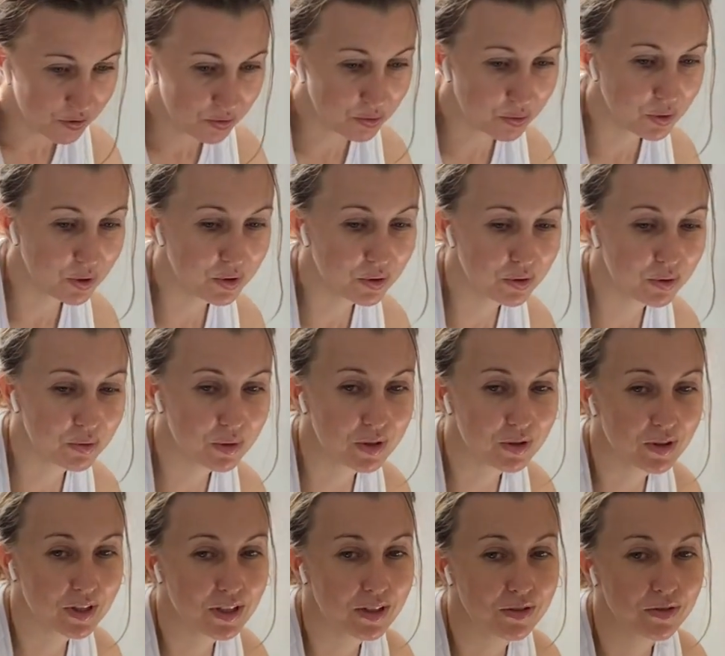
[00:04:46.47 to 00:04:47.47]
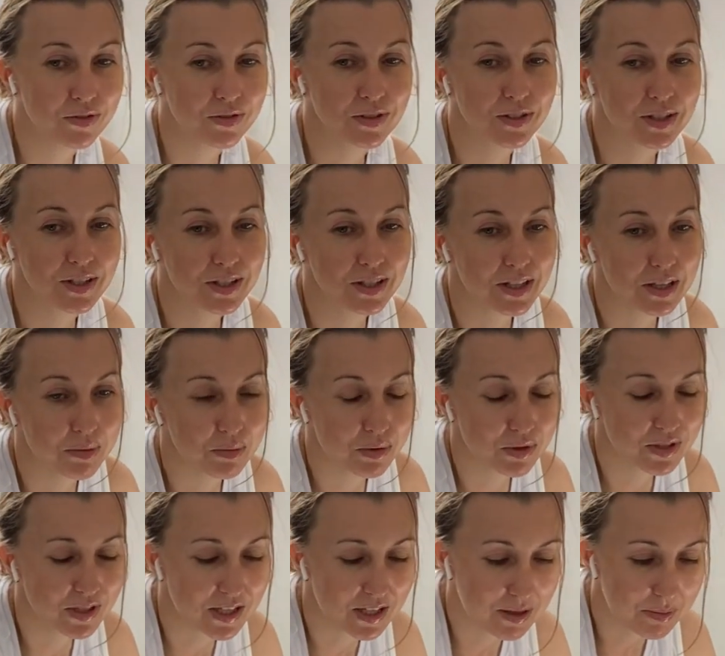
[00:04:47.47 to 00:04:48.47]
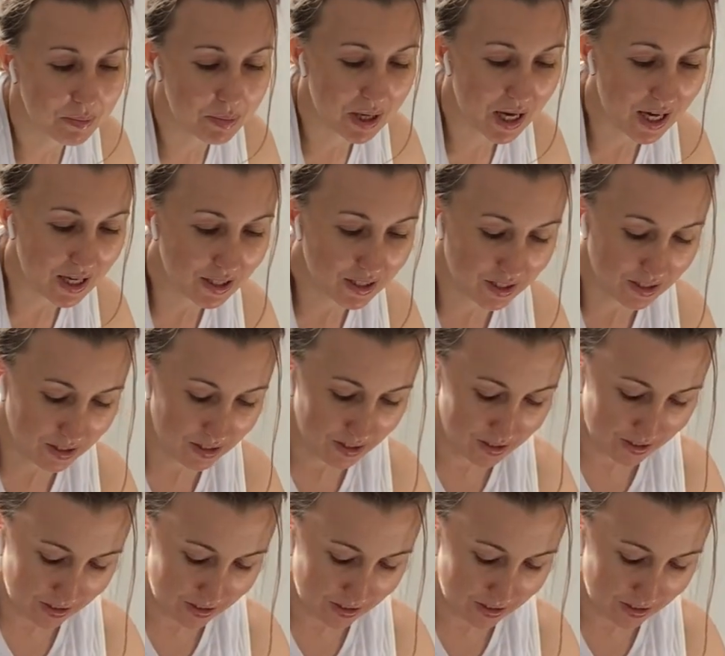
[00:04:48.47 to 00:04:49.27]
So all the way around, and then we'll take it back.